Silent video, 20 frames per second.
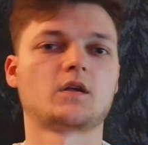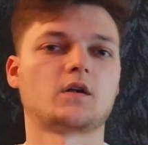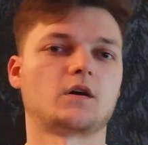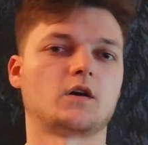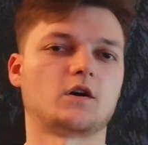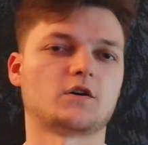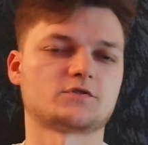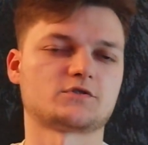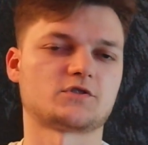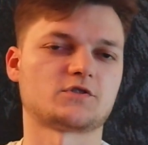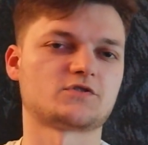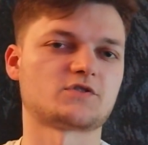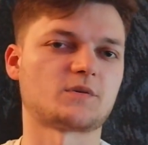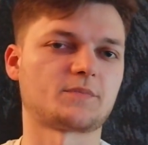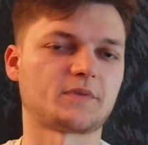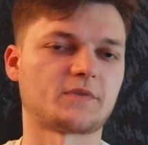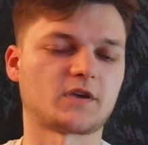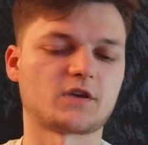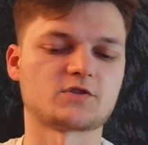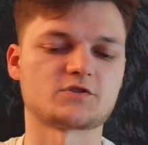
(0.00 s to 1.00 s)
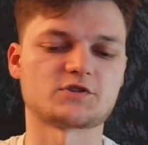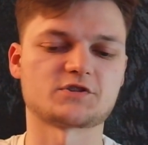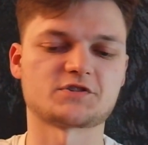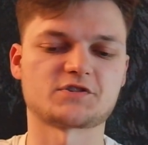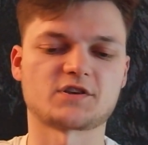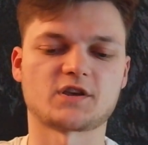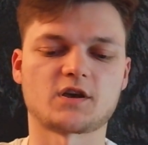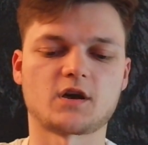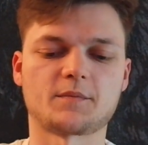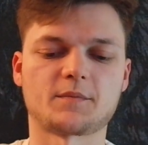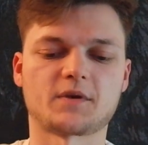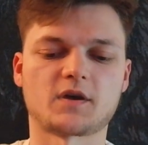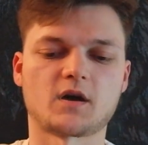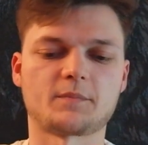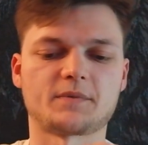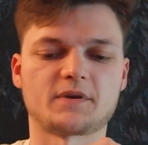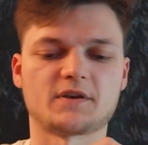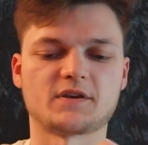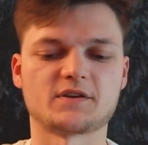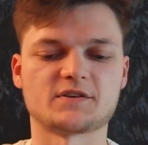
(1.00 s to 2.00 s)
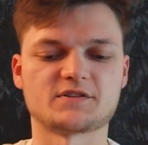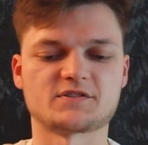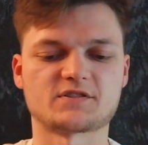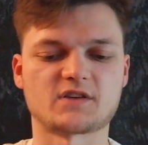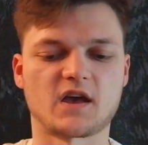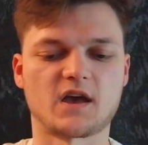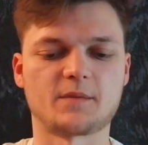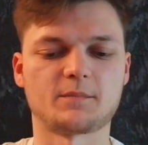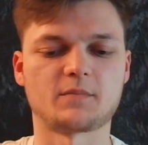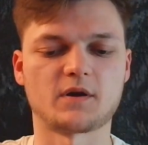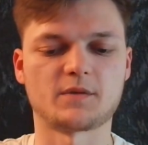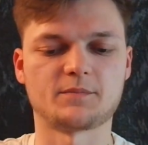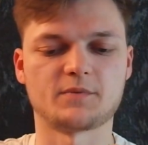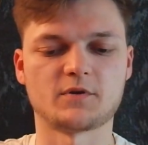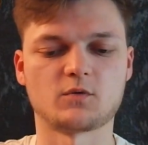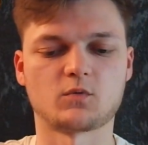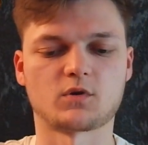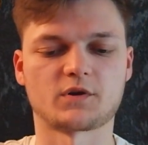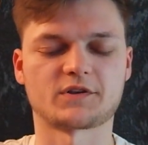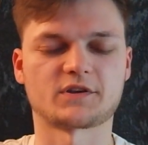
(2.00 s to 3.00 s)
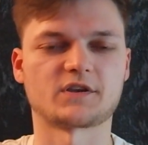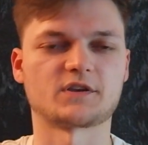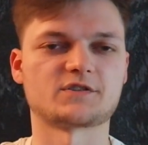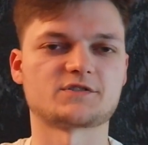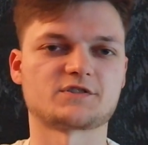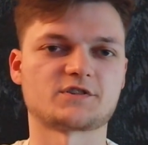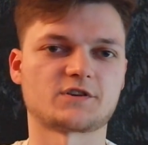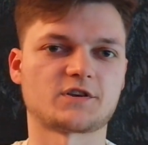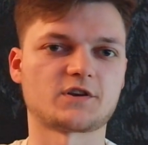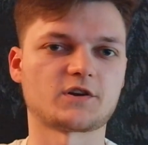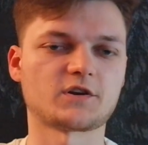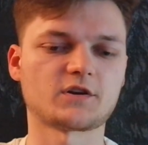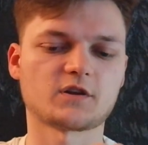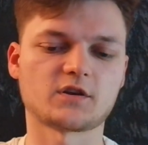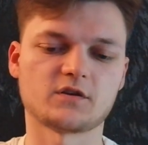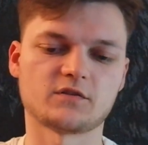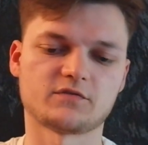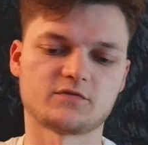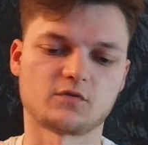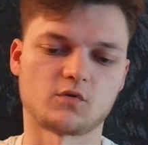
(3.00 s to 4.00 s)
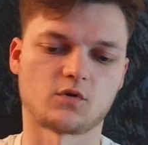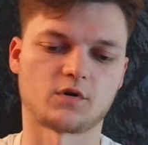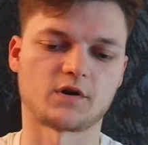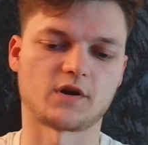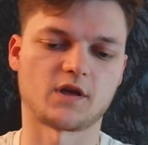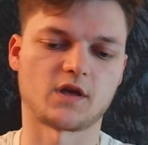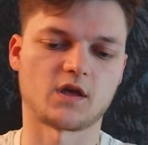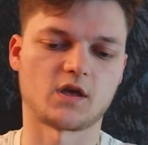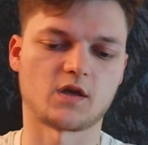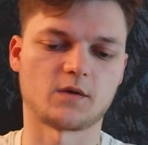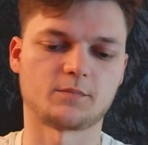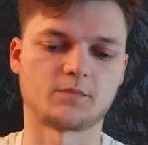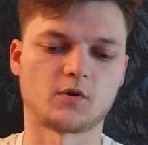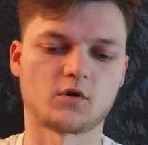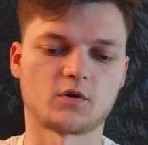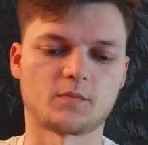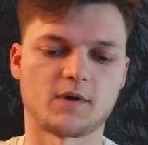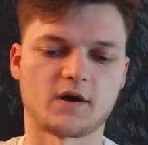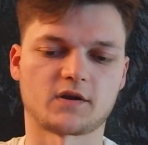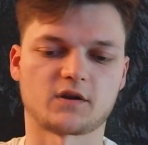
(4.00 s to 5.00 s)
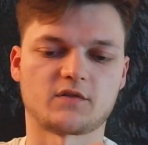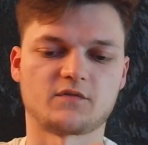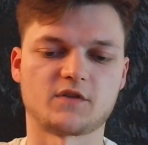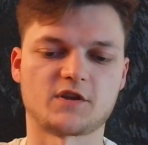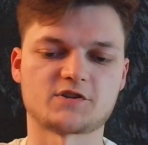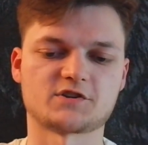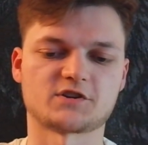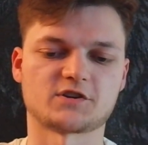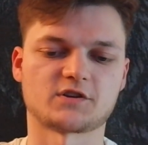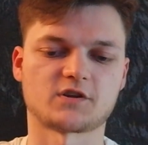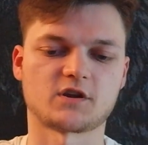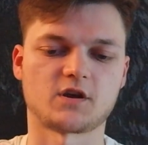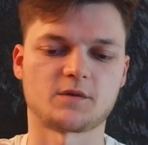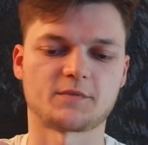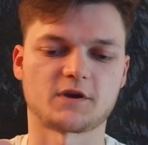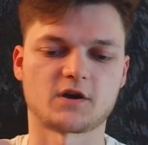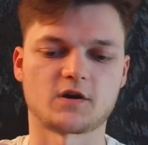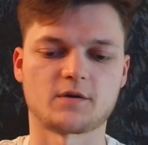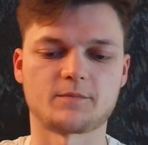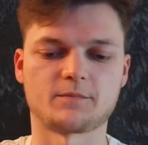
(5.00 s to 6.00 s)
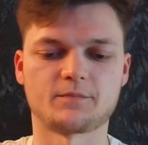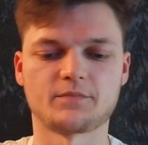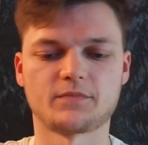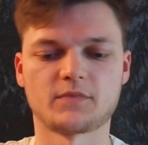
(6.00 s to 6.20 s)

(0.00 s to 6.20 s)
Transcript: Also, something interesting coming up is I might be working security for a Pokemon convention coming up.